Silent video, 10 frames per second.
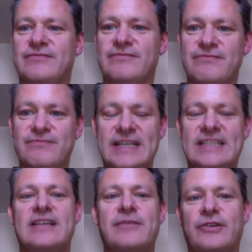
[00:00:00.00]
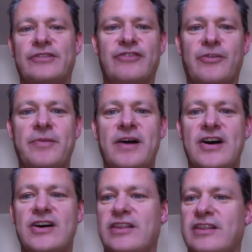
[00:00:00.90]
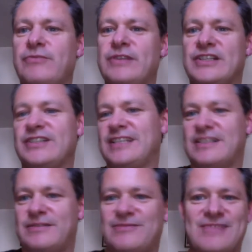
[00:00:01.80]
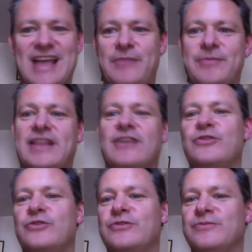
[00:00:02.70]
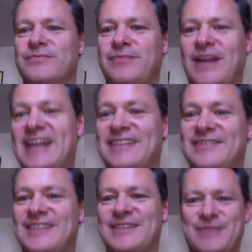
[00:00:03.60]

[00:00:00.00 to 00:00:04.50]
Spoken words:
meet someone from Earth, which is this now mythical planet that